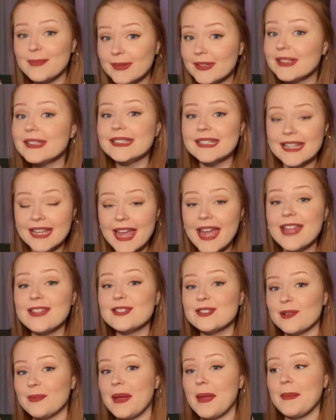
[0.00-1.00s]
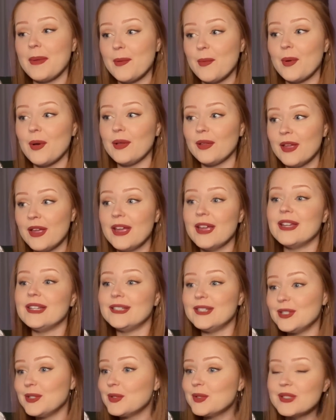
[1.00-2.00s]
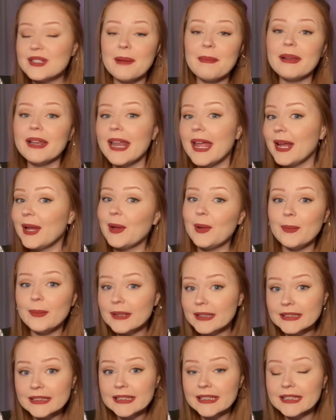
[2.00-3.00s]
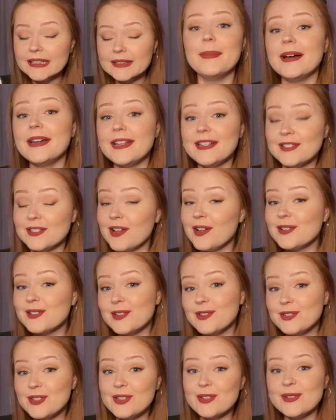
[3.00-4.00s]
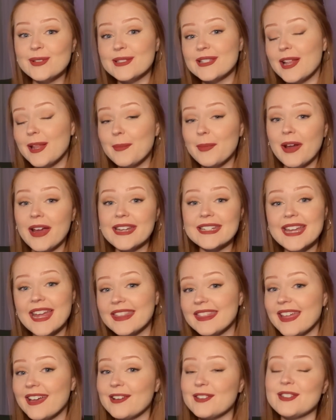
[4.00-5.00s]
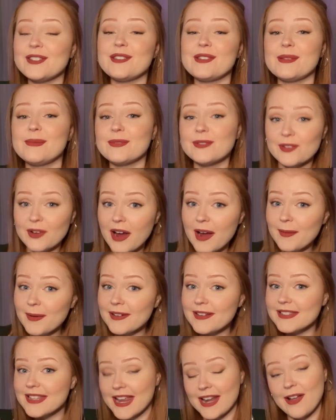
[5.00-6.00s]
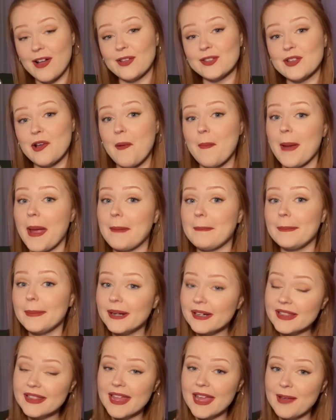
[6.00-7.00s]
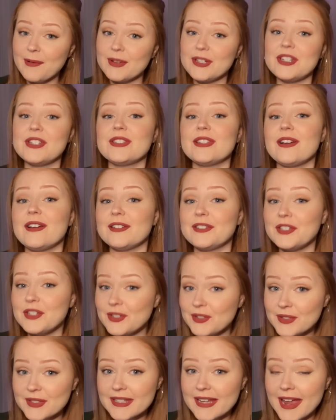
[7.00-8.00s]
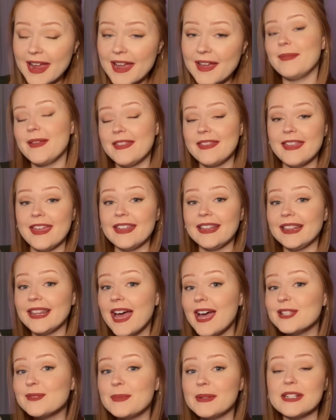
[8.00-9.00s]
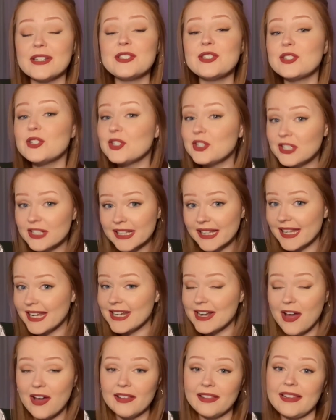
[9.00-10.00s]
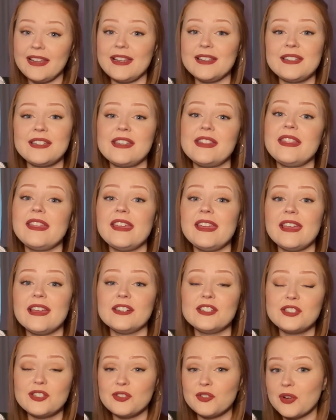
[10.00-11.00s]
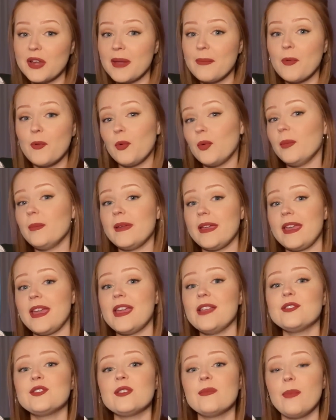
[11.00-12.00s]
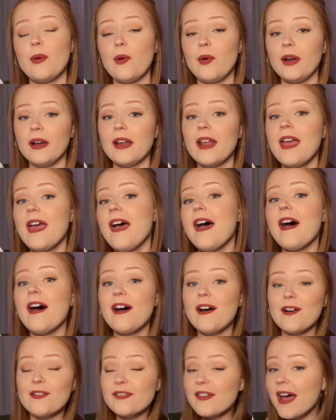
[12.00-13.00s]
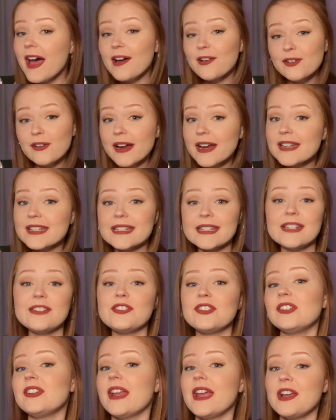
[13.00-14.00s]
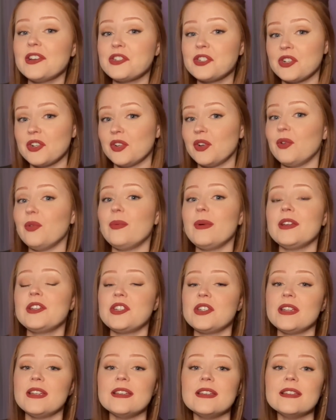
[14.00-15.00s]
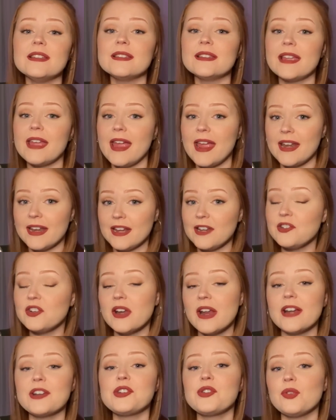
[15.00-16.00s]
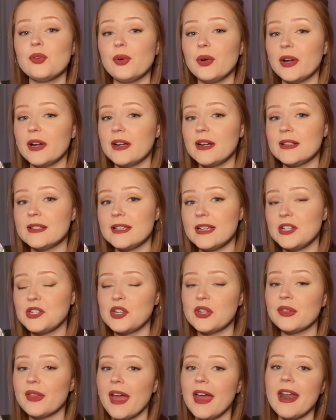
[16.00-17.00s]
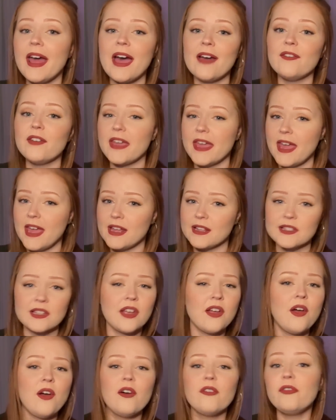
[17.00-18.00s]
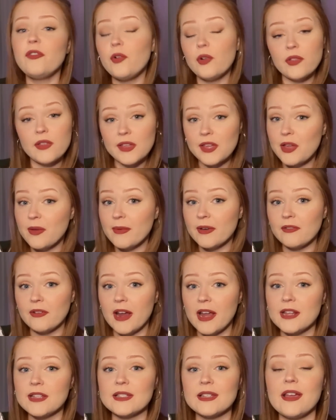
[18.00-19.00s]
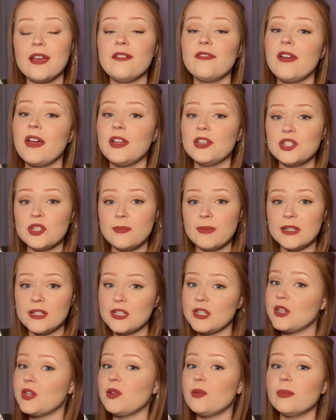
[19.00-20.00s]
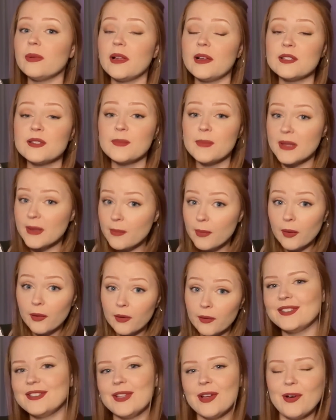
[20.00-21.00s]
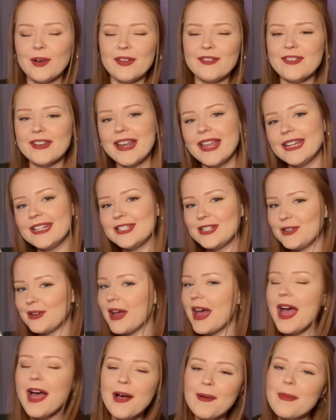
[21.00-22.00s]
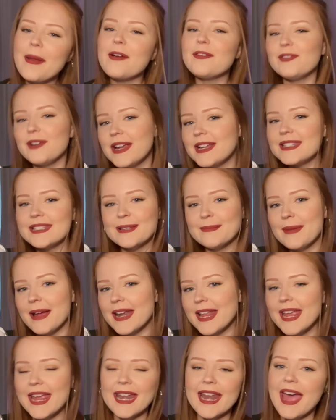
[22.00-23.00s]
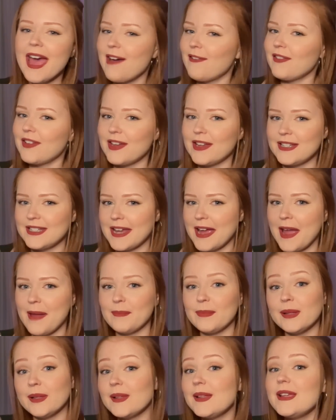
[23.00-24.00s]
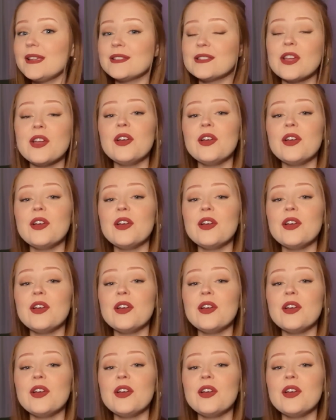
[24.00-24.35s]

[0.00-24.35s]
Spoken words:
building yet, so maybe we'll do some Lego building. But it's also to celebrate 10,000 subscribers and also my birthday, which is on Tuesday. And then last but certainly not least, the stream will be in support of Outright International, which is an international organization that advocates for the human rights of LGBTQ+ people. So if you'd like to help raise some money and have a good time, please